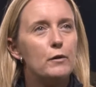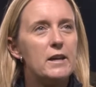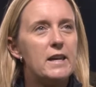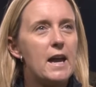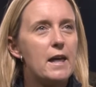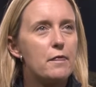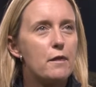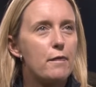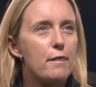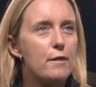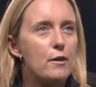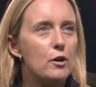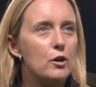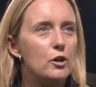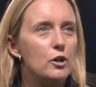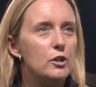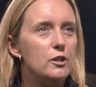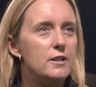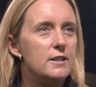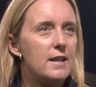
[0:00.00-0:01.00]
we get the
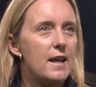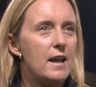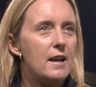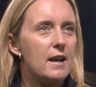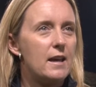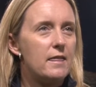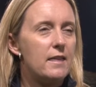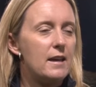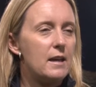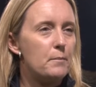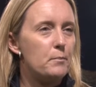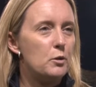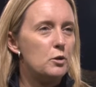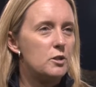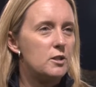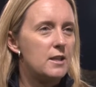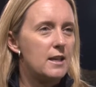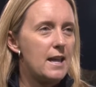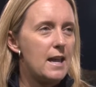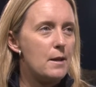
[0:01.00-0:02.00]
third, then I think it
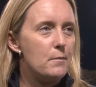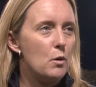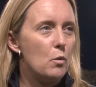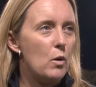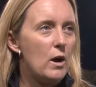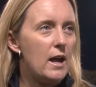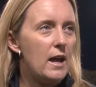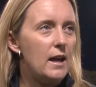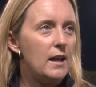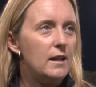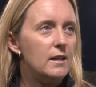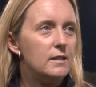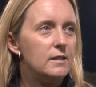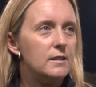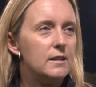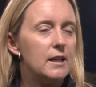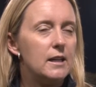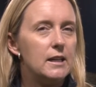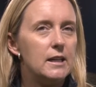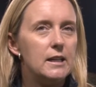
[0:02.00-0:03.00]
puts the game away,
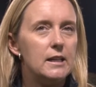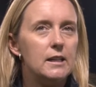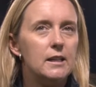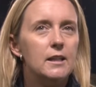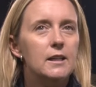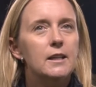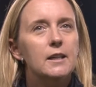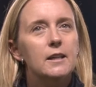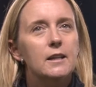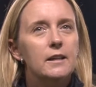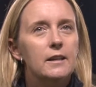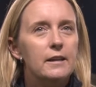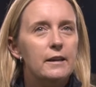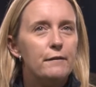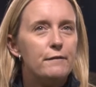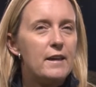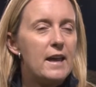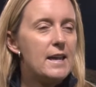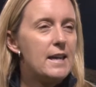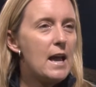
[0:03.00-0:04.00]
and
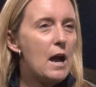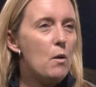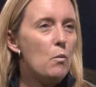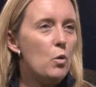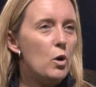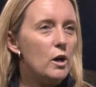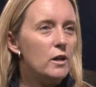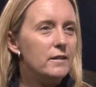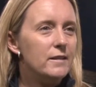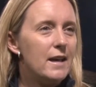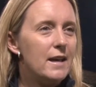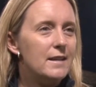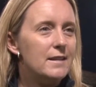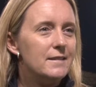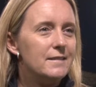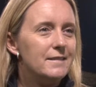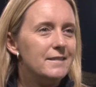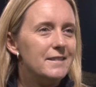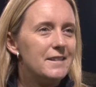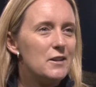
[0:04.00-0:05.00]
if they get one,
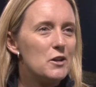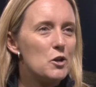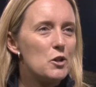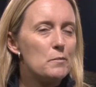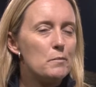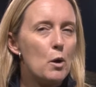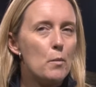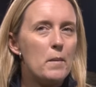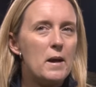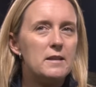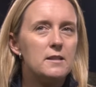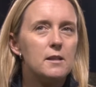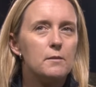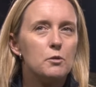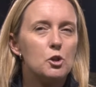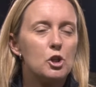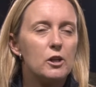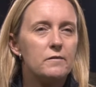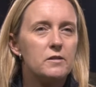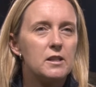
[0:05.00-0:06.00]
then the
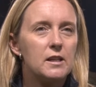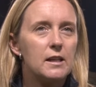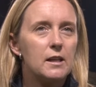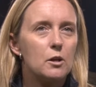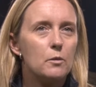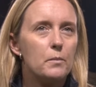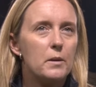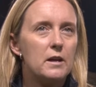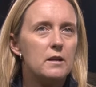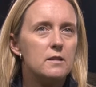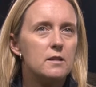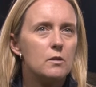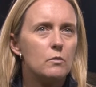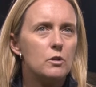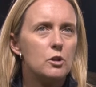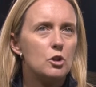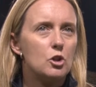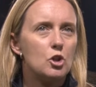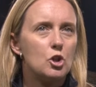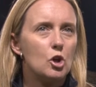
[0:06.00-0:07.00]
momentum shifts a little bit. So
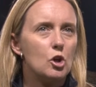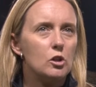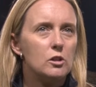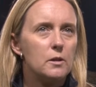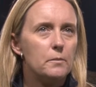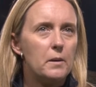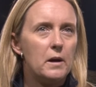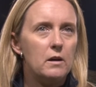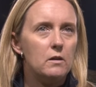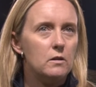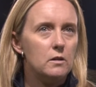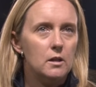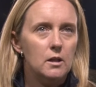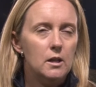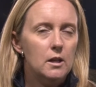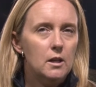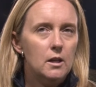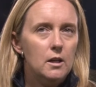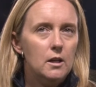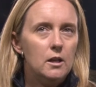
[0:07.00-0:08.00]
we just talked about
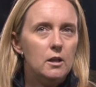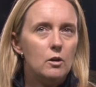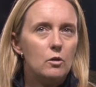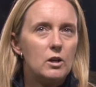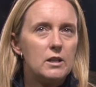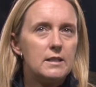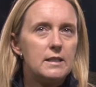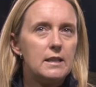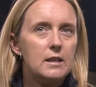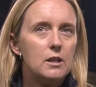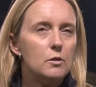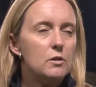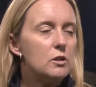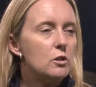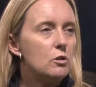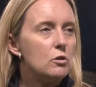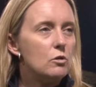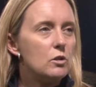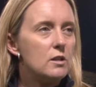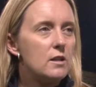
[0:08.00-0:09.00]
continuing
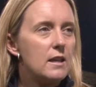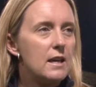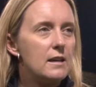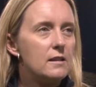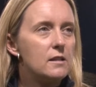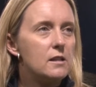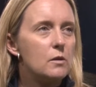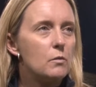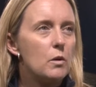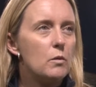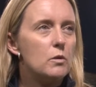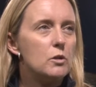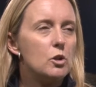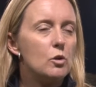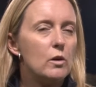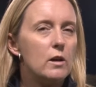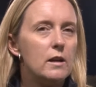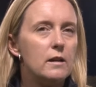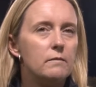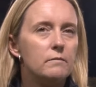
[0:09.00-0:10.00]
to do the things that we were
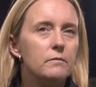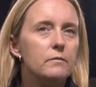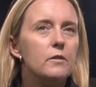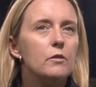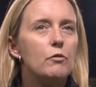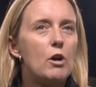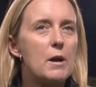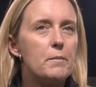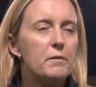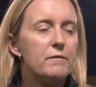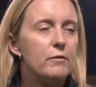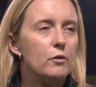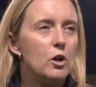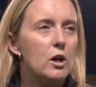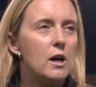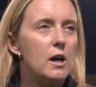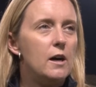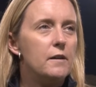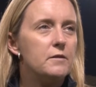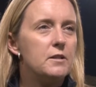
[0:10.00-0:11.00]
doing right
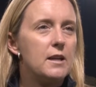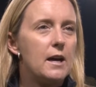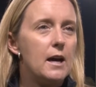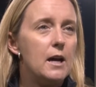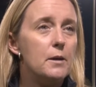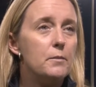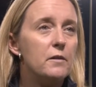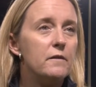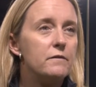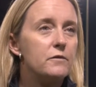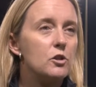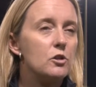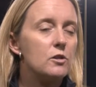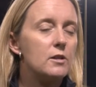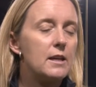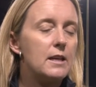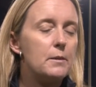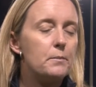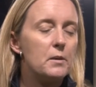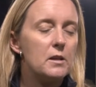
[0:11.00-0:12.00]
before halftime of
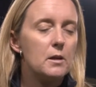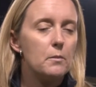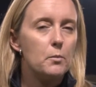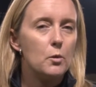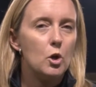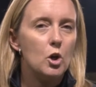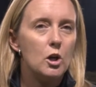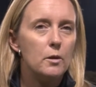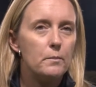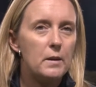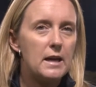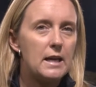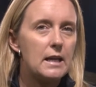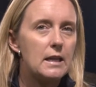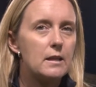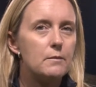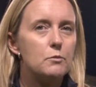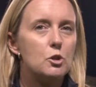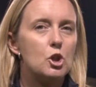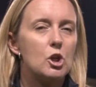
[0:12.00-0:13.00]
just keeping the ball,
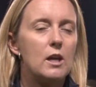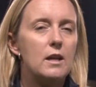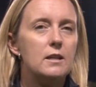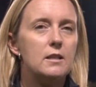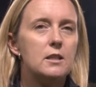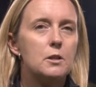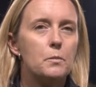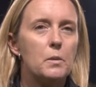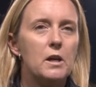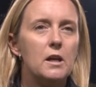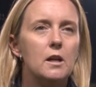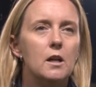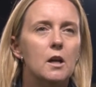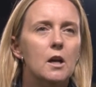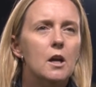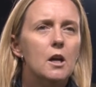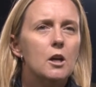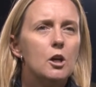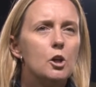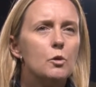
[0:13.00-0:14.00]
making them chase, but
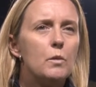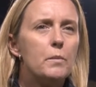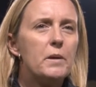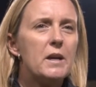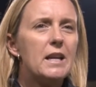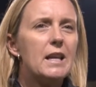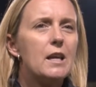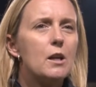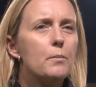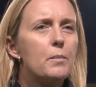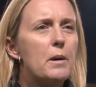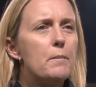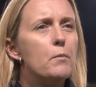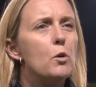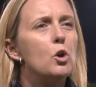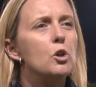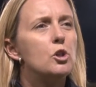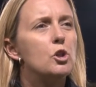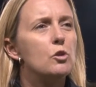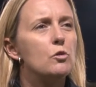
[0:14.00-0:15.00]
could we be a little bit
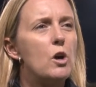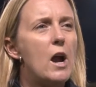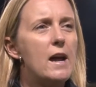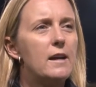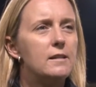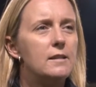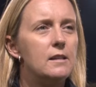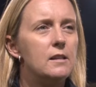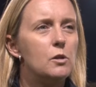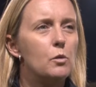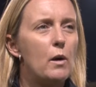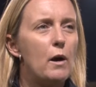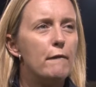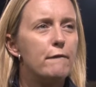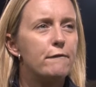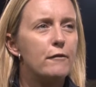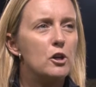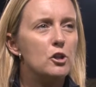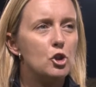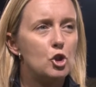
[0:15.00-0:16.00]
more direct into
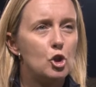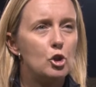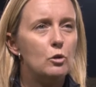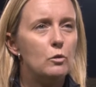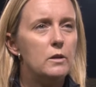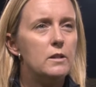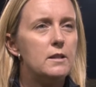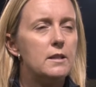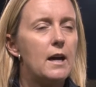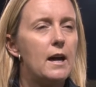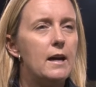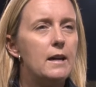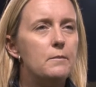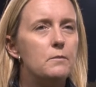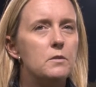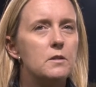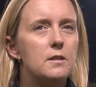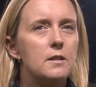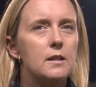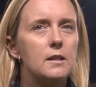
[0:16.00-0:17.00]
our front two at
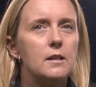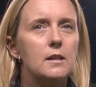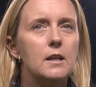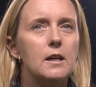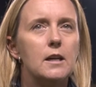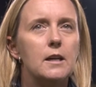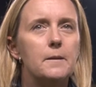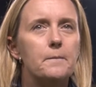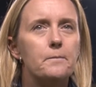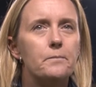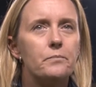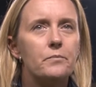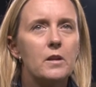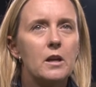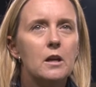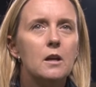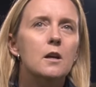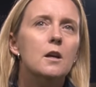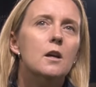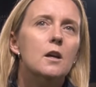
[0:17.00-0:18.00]
times? And
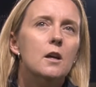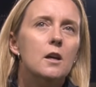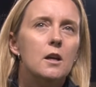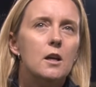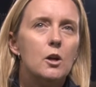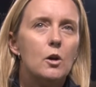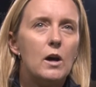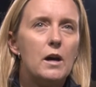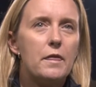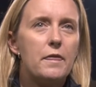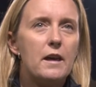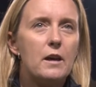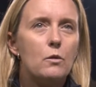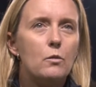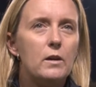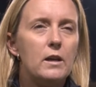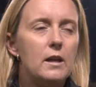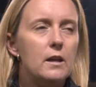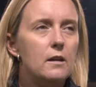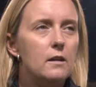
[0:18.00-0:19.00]
I
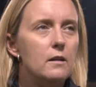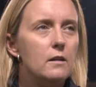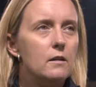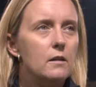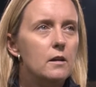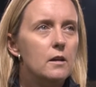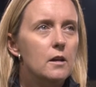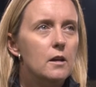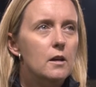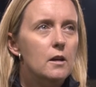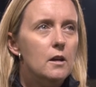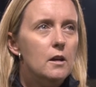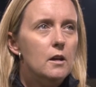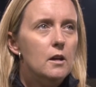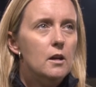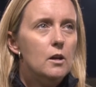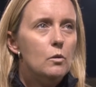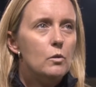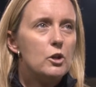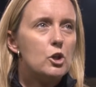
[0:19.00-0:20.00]
think
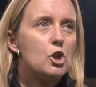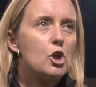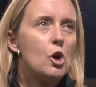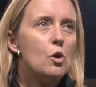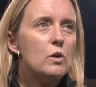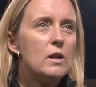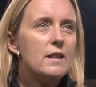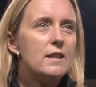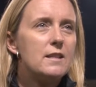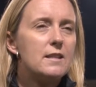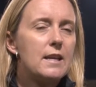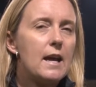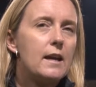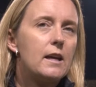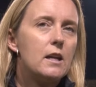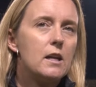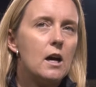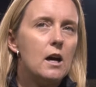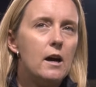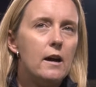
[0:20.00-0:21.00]
we showed in the
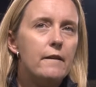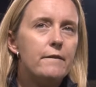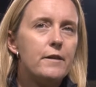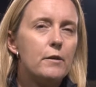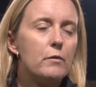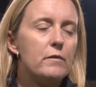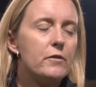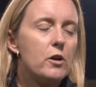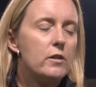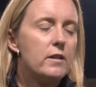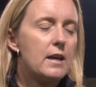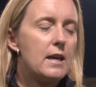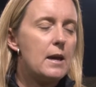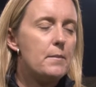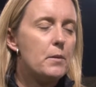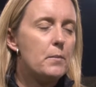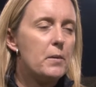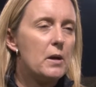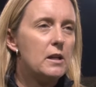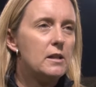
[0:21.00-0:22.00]
second half that we've got the
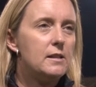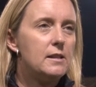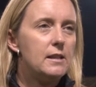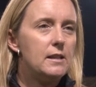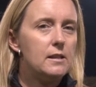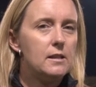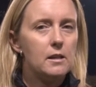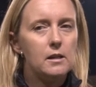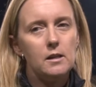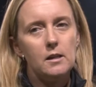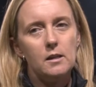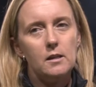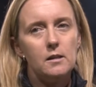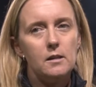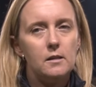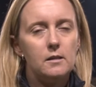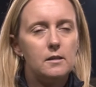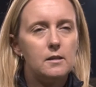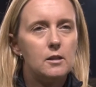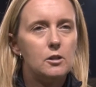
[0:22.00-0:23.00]
capability
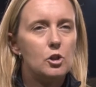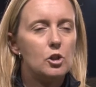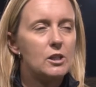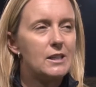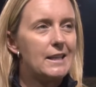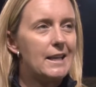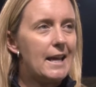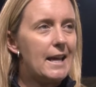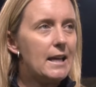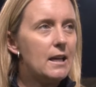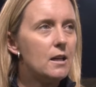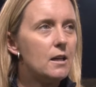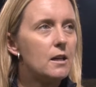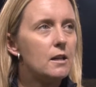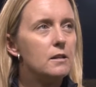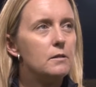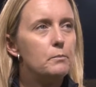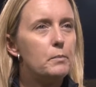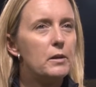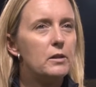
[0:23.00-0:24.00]
to just
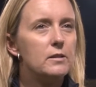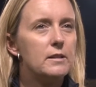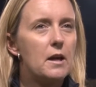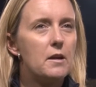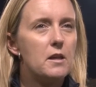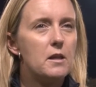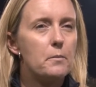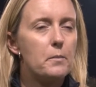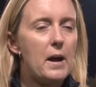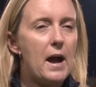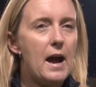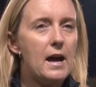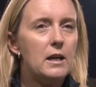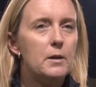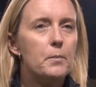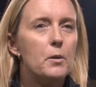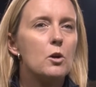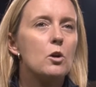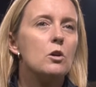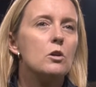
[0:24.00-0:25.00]
link and build out of the
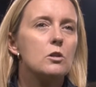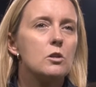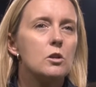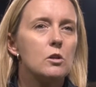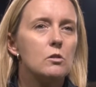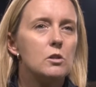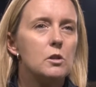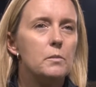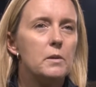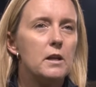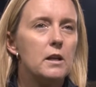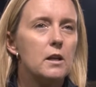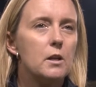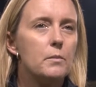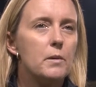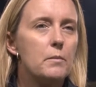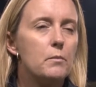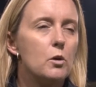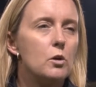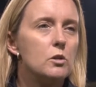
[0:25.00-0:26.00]
back, but also to be a
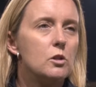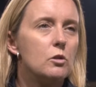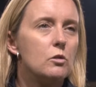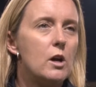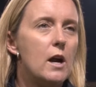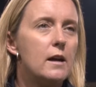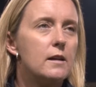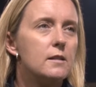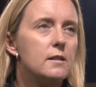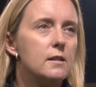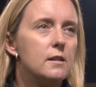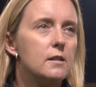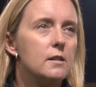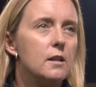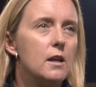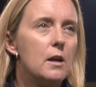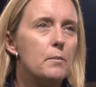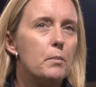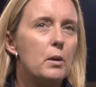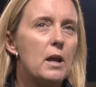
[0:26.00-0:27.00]
little bit more direct
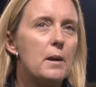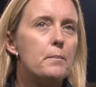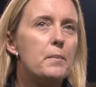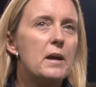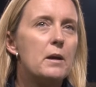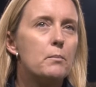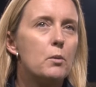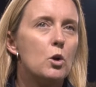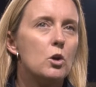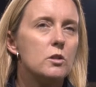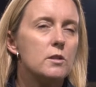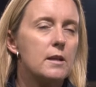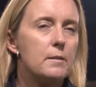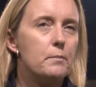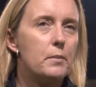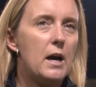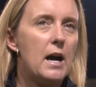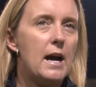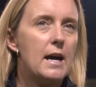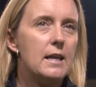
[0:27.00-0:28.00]
and play big balls
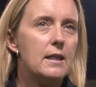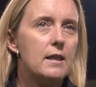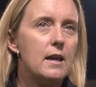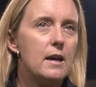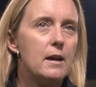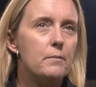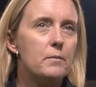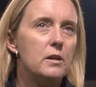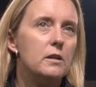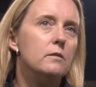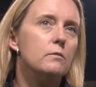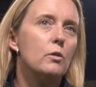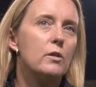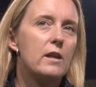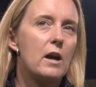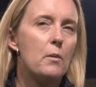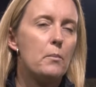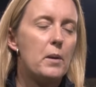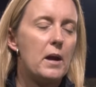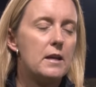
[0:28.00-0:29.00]
in behind them. And
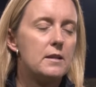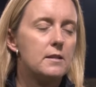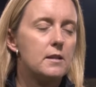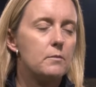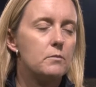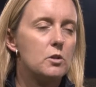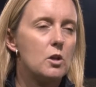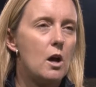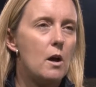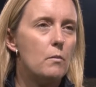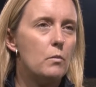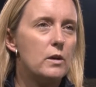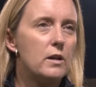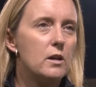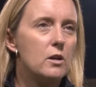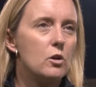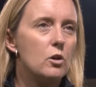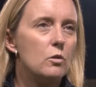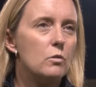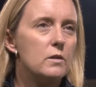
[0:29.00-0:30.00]
with our pace up top, we
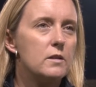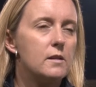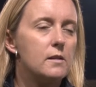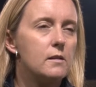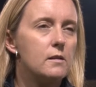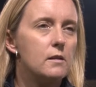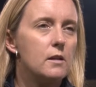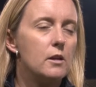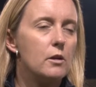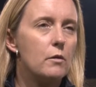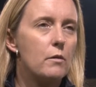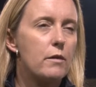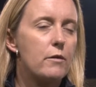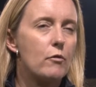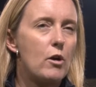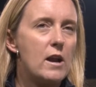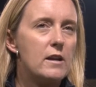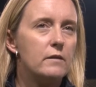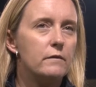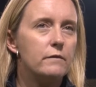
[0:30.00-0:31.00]
can always
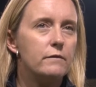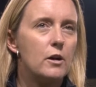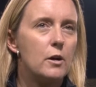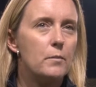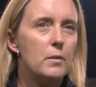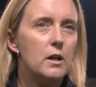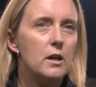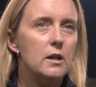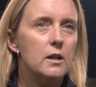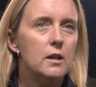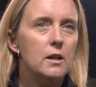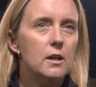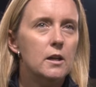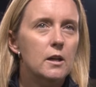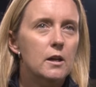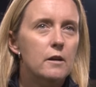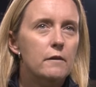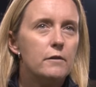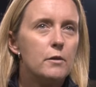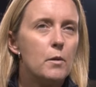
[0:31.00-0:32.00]
threaten from a
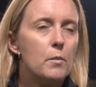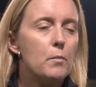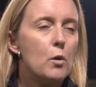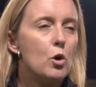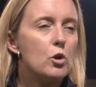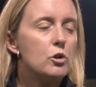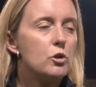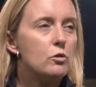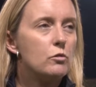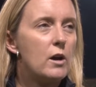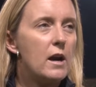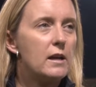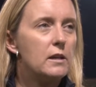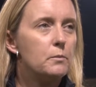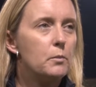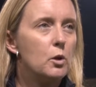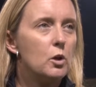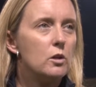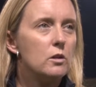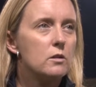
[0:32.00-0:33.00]
more
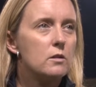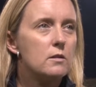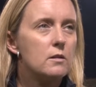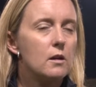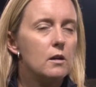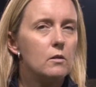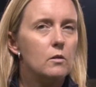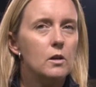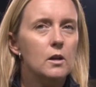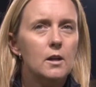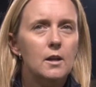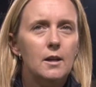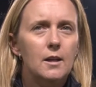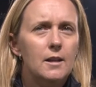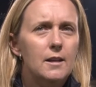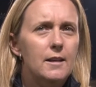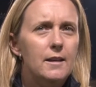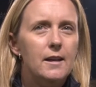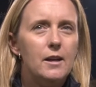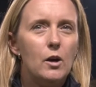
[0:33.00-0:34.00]
direct ball. So
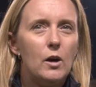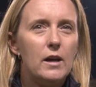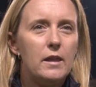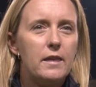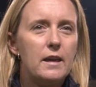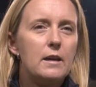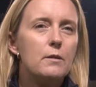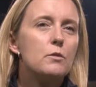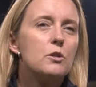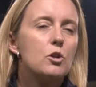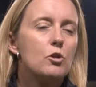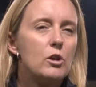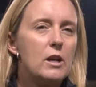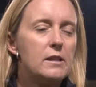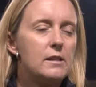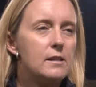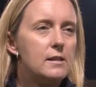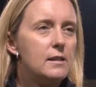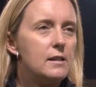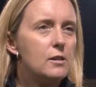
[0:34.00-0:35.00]
I think it was
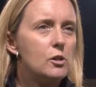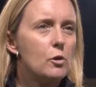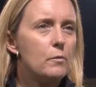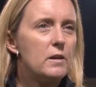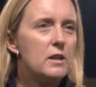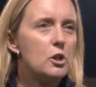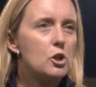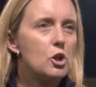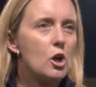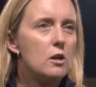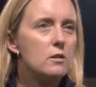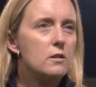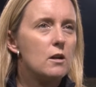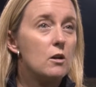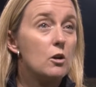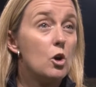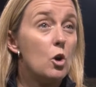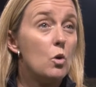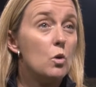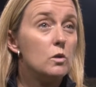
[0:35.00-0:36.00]
great to see so many shots
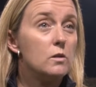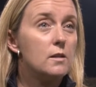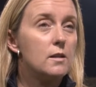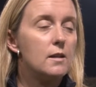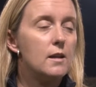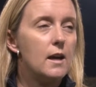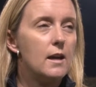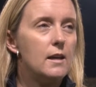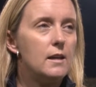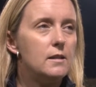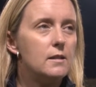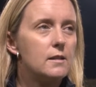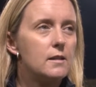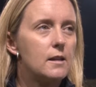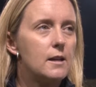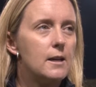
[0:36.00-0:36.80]
on goal tonight.